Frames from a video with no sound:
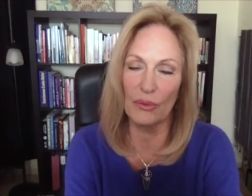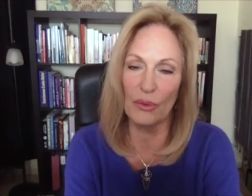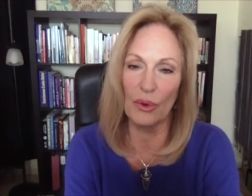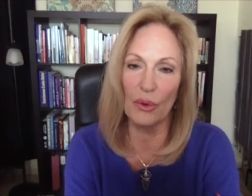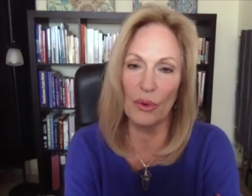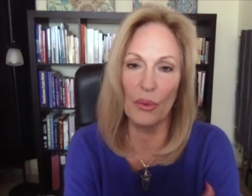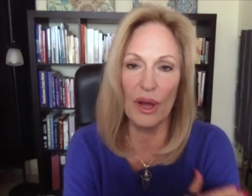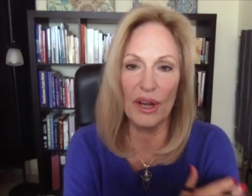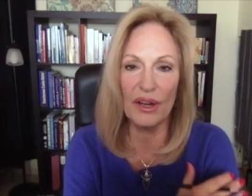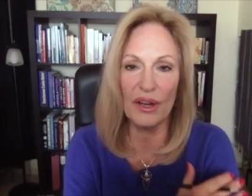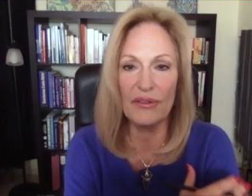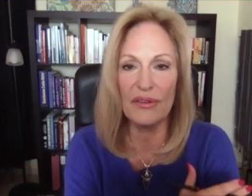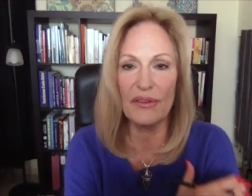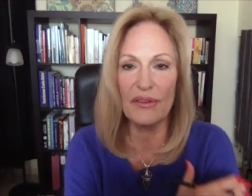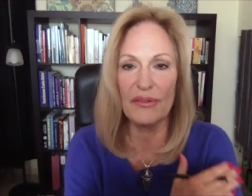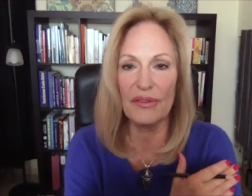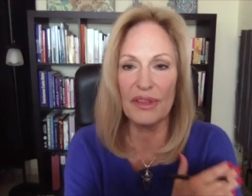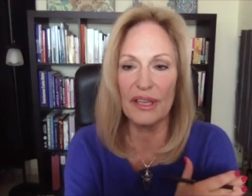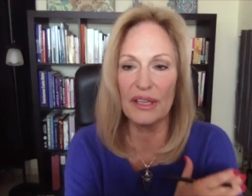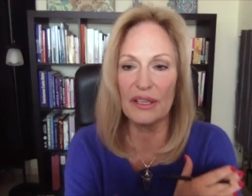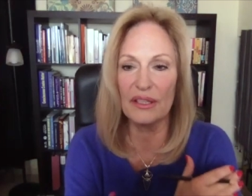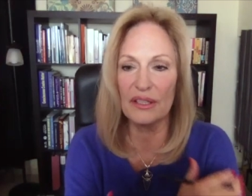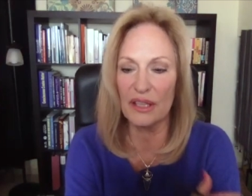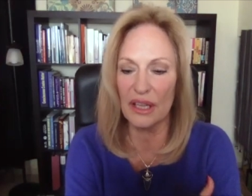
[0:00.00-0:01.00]
Well, one of the
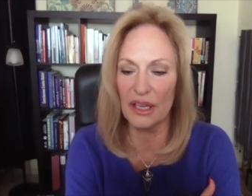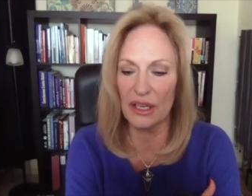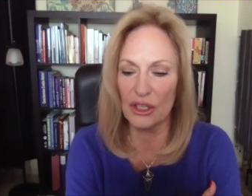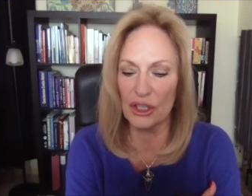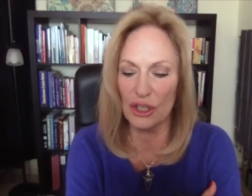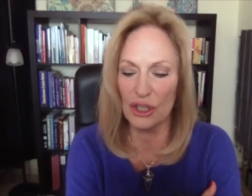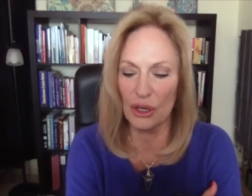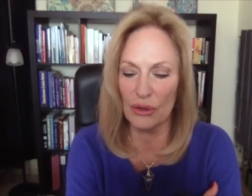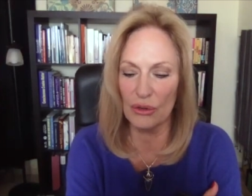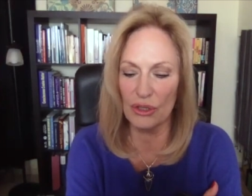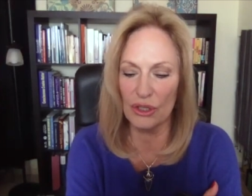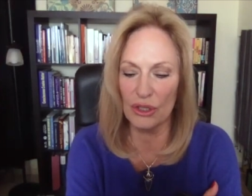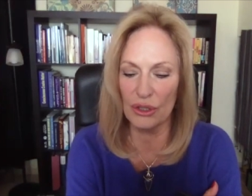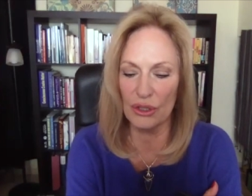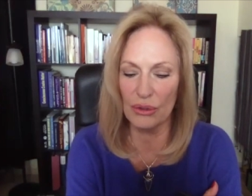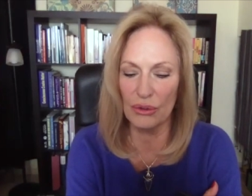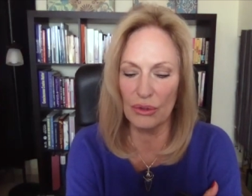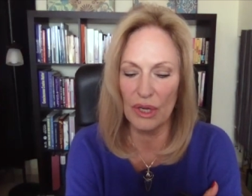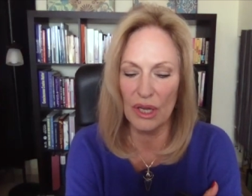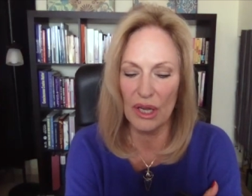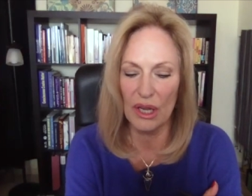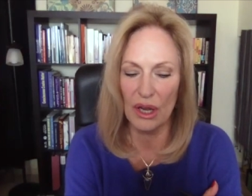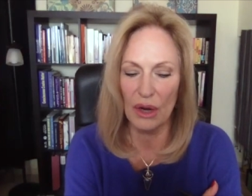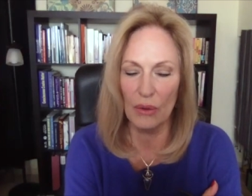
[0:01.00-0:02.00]
things they showed you
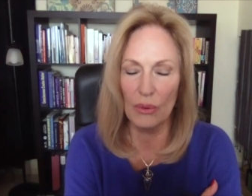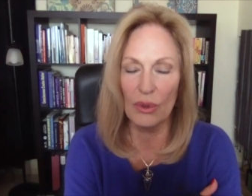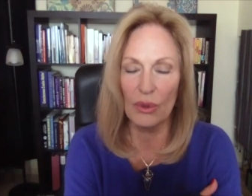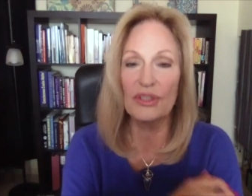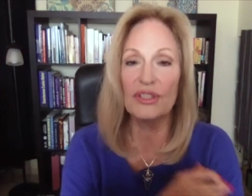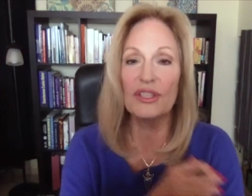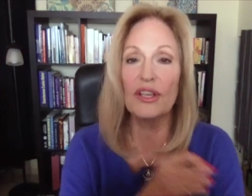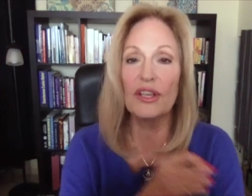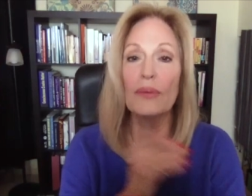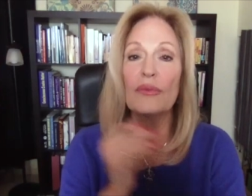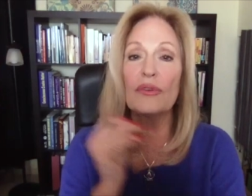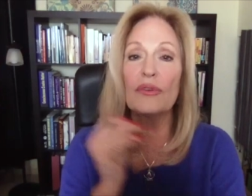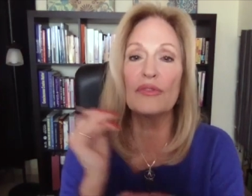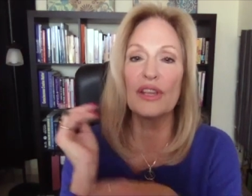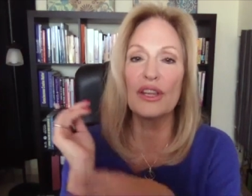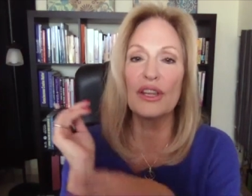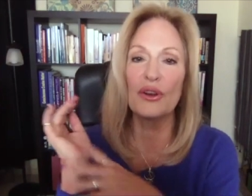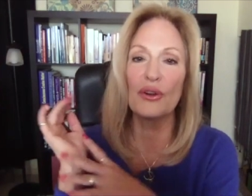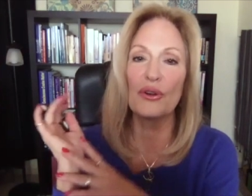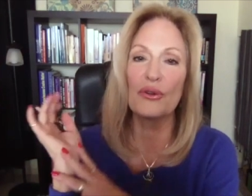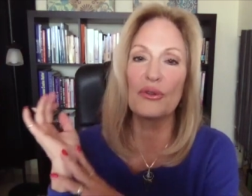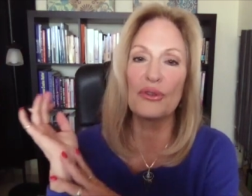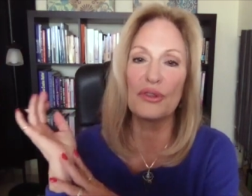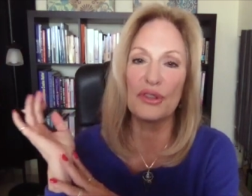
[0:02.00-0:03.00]
were some of the
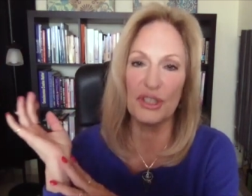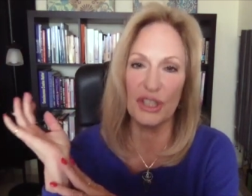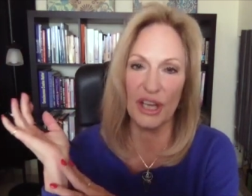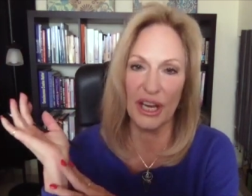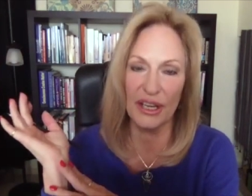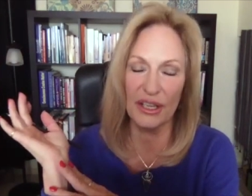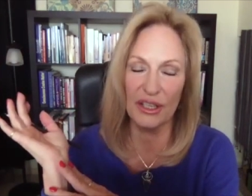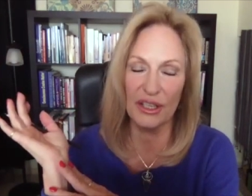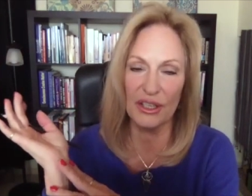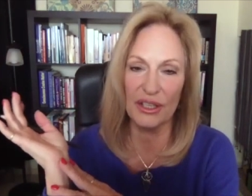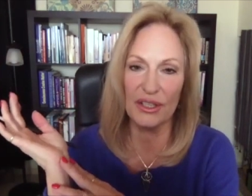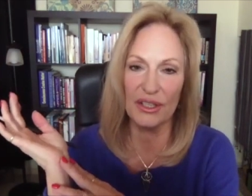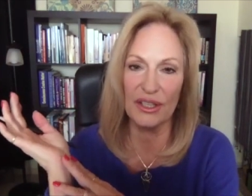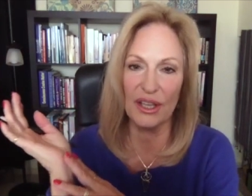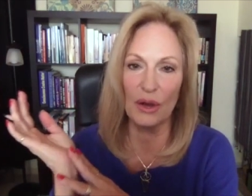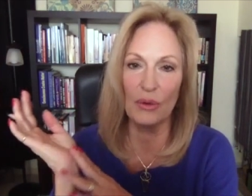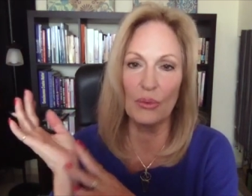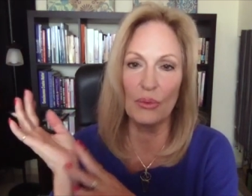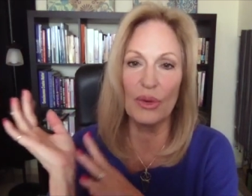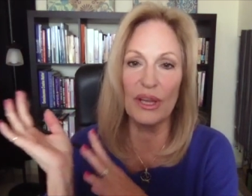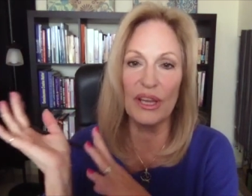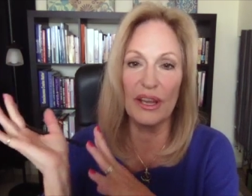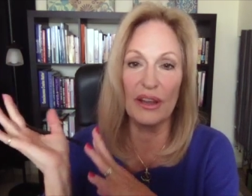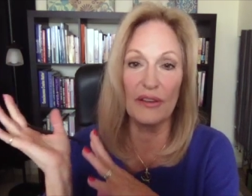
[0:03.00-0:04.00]
earth changes that
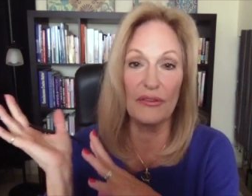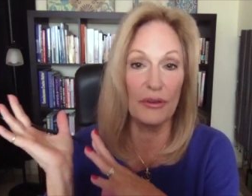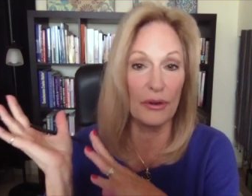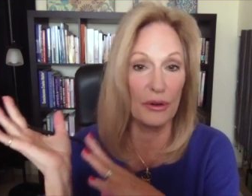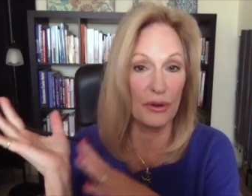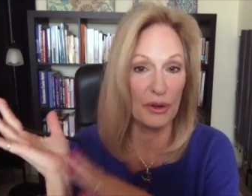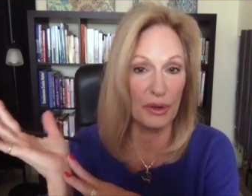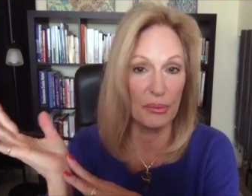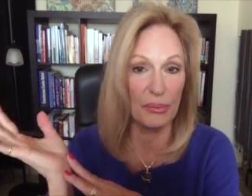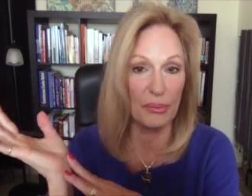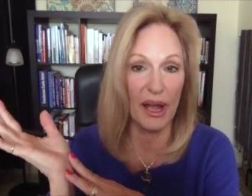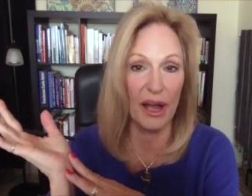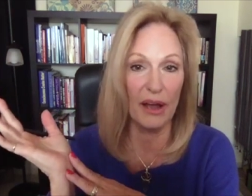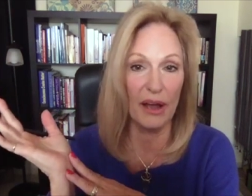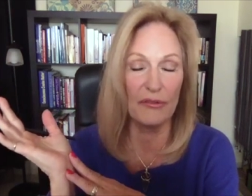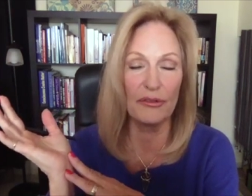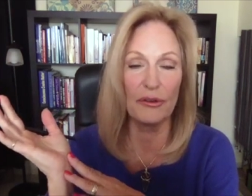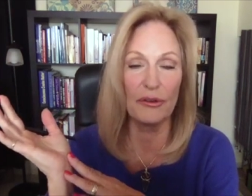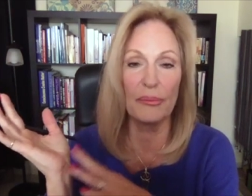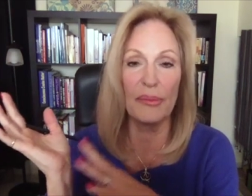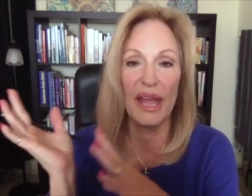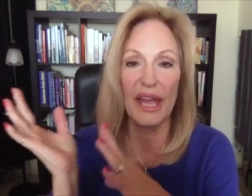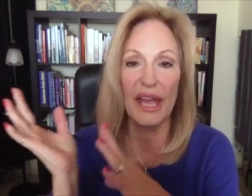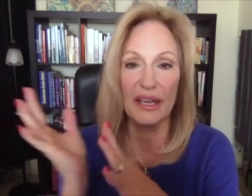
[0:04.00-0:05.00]
we have heard about
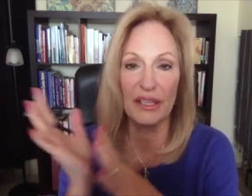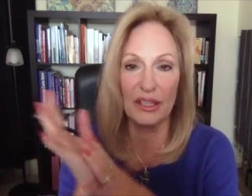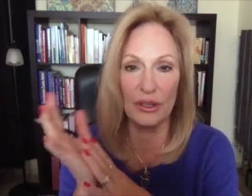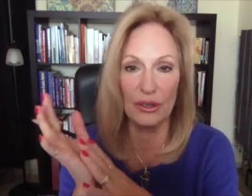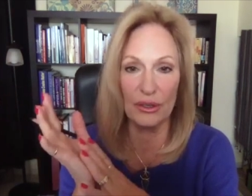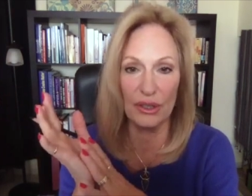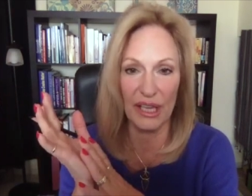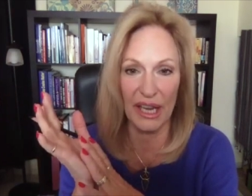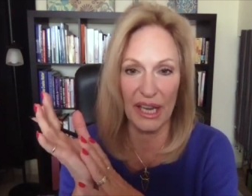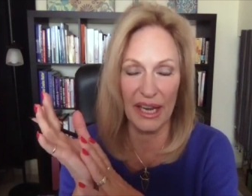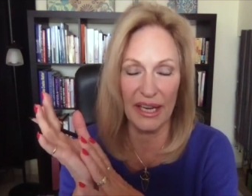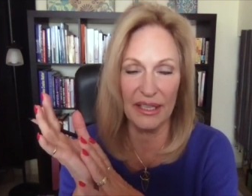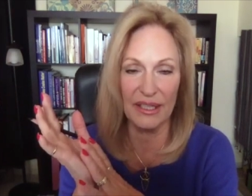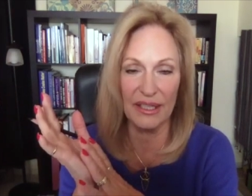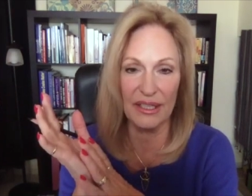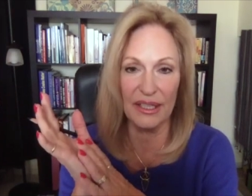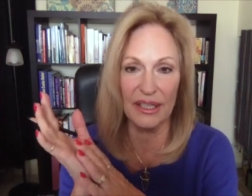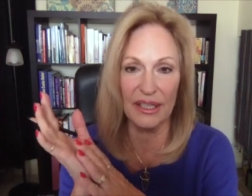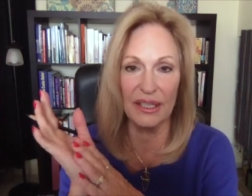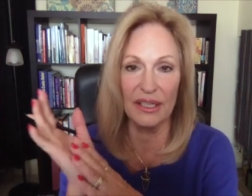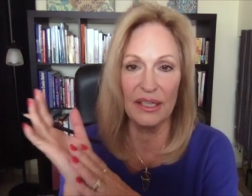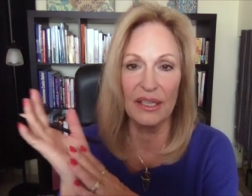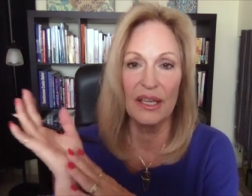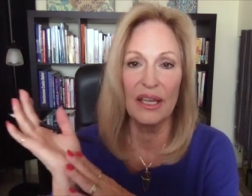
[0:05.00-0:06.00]
from Edgar
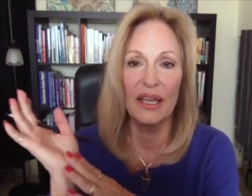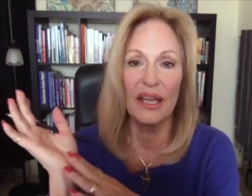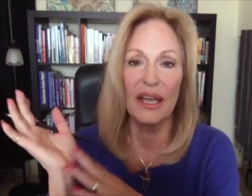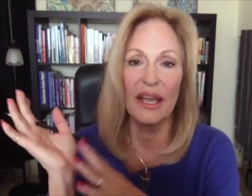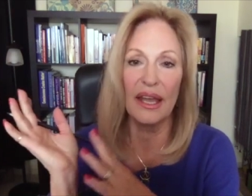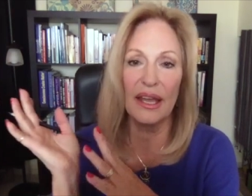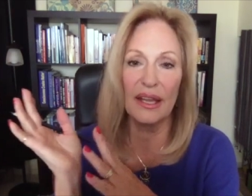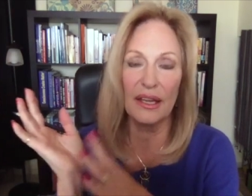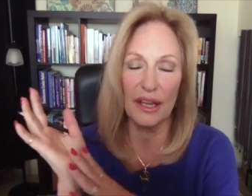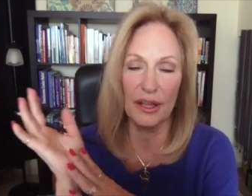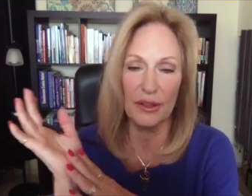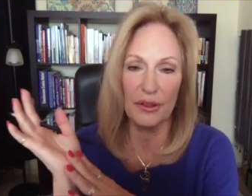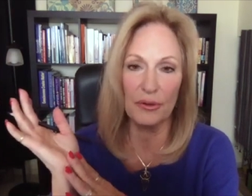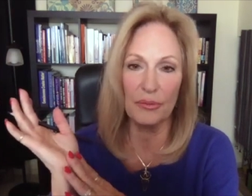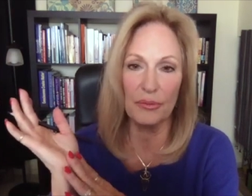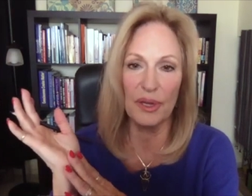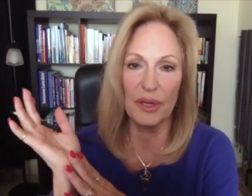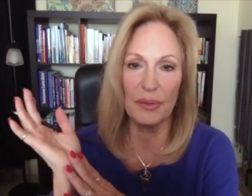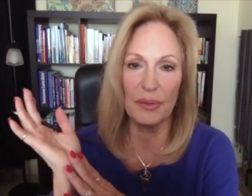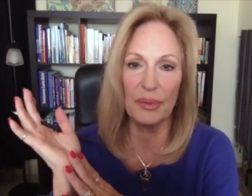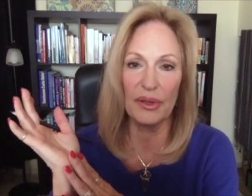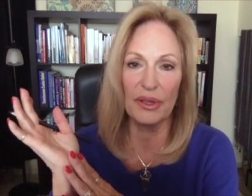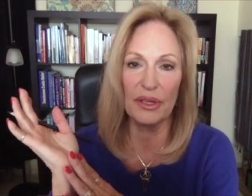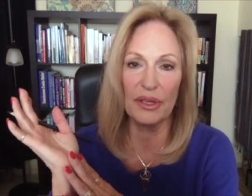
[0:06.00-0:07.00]
Cayce and other
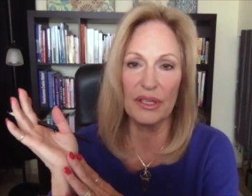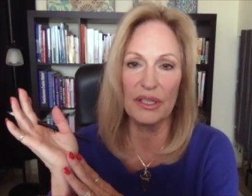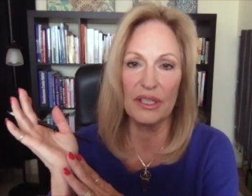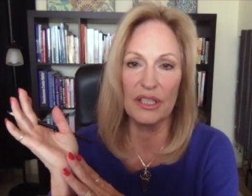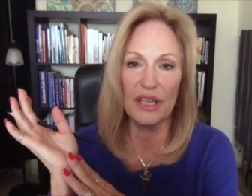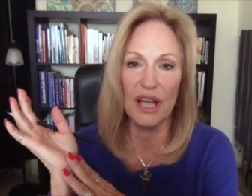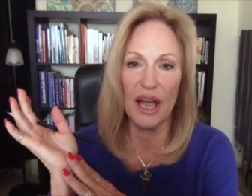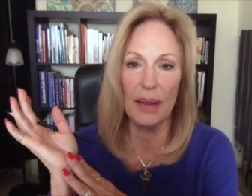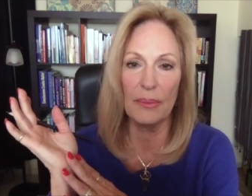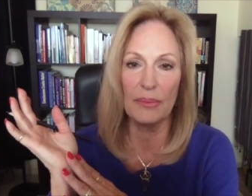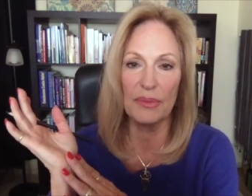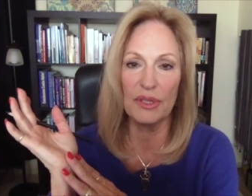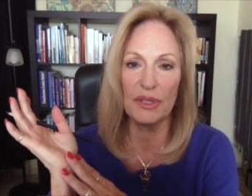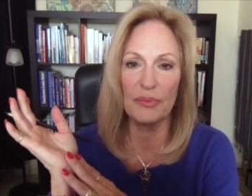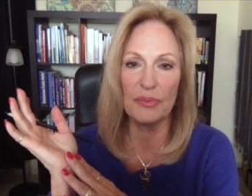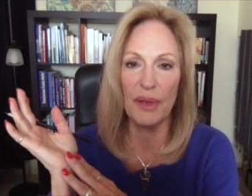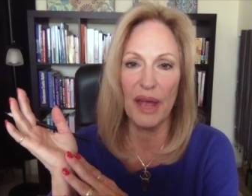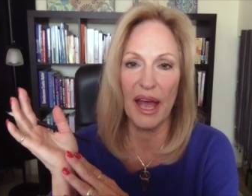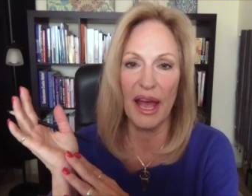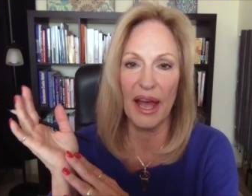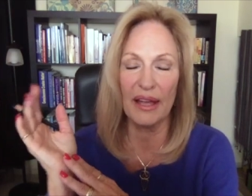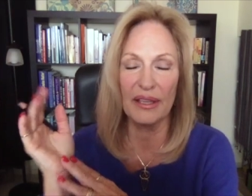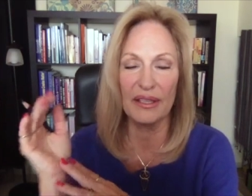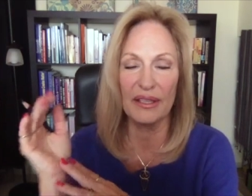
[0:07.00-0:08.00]
people in times past.